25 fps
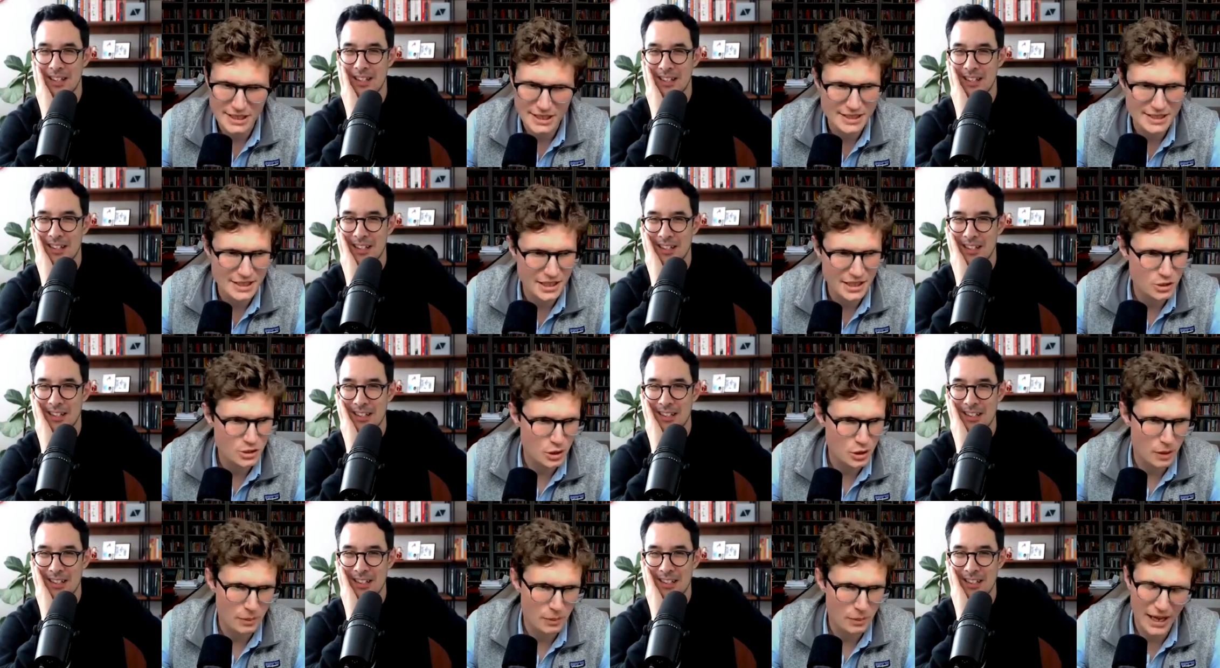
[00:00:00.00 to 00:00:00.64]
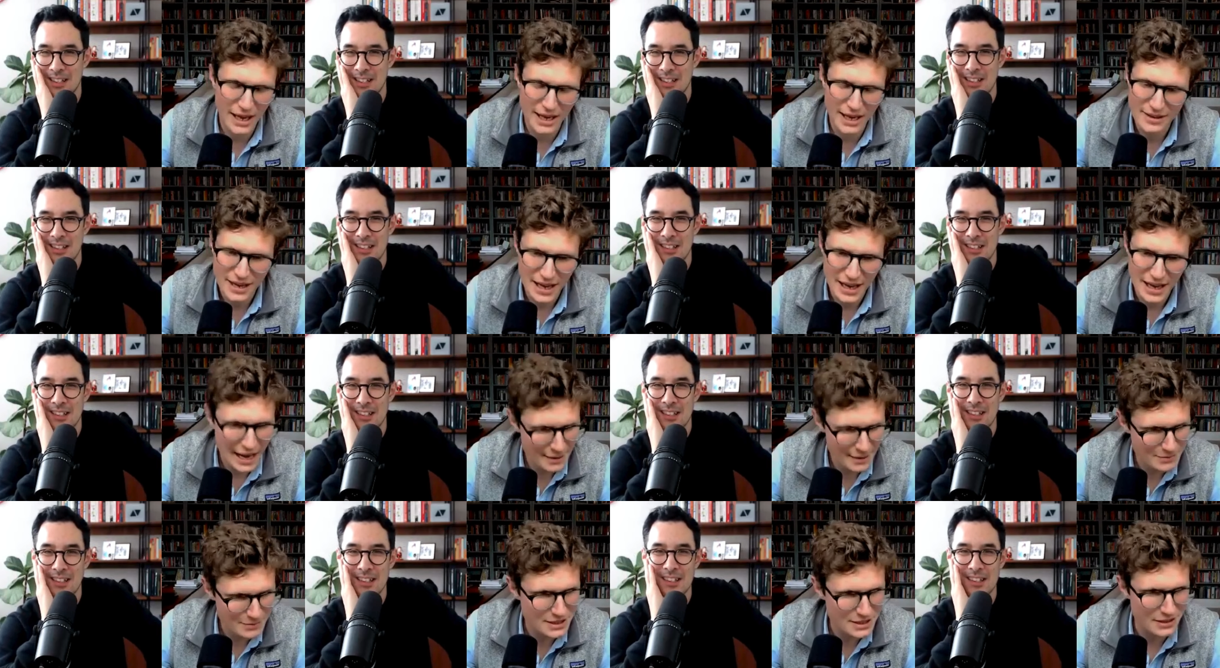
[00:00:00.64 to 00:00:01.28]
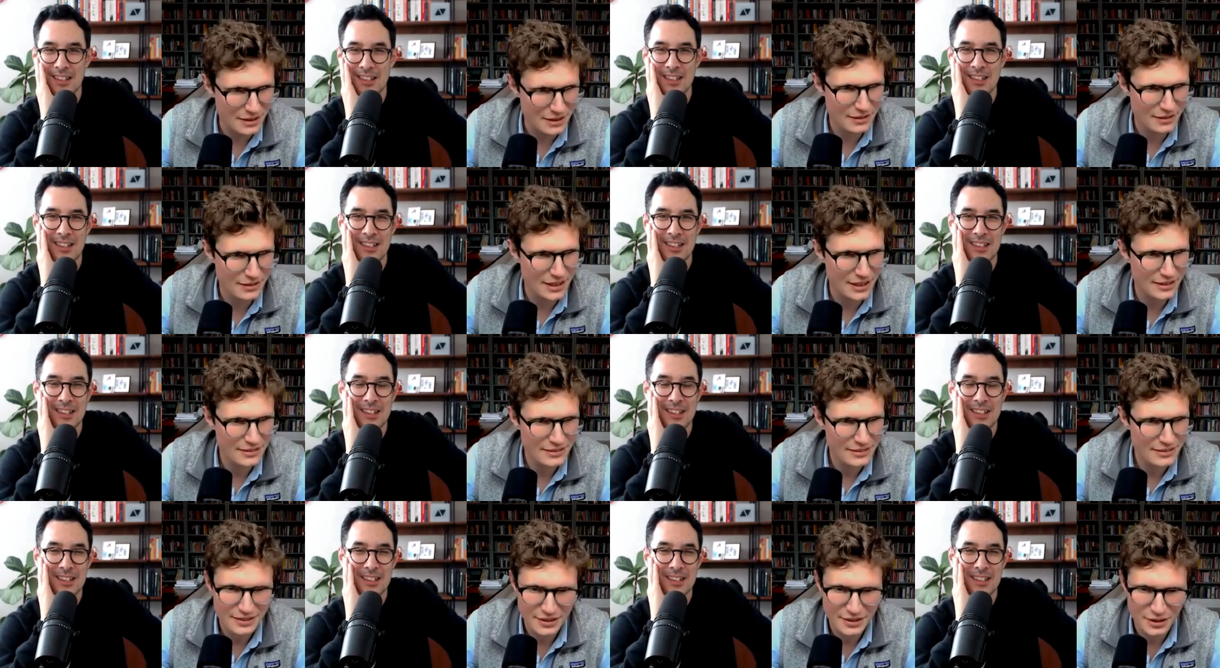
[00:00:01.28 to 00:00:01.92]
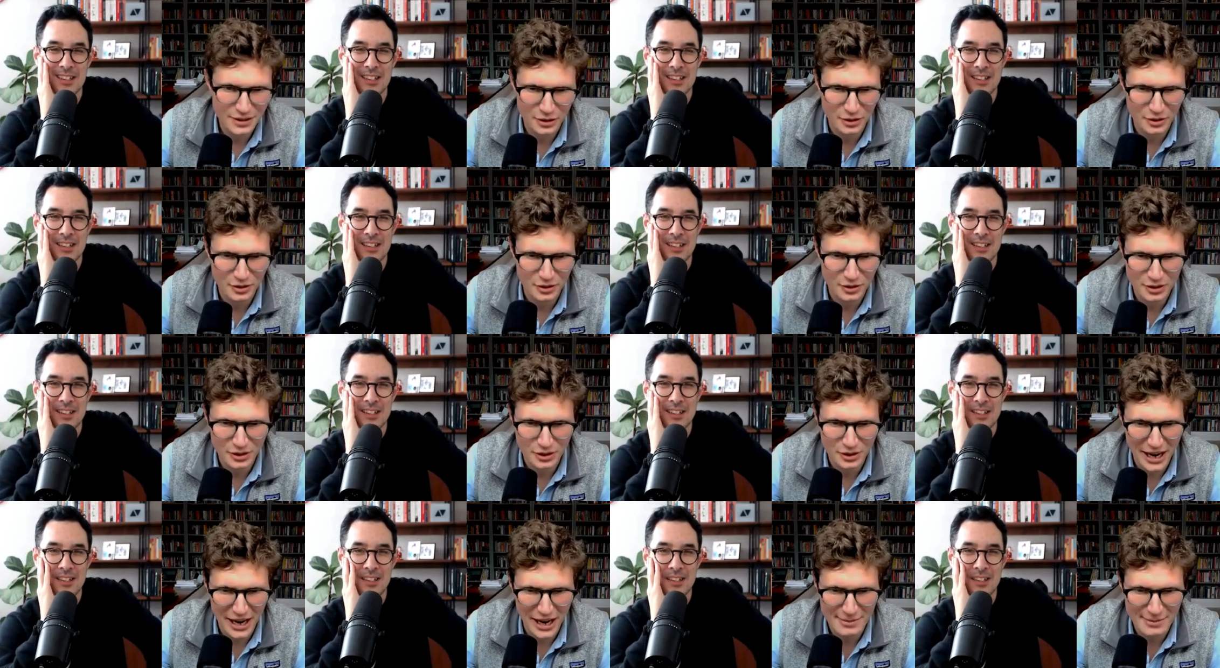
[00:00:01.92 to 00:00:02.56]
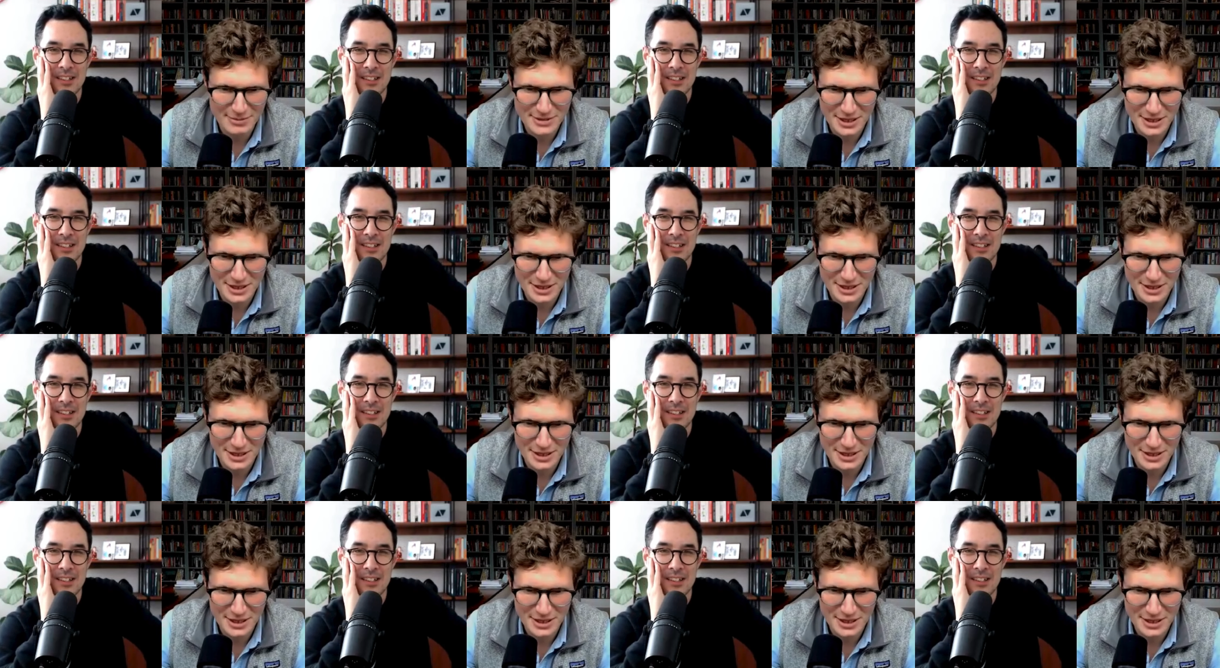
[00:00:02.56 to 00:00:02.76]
Speaker 1: Aussies are AAA. Absolutely, you're you're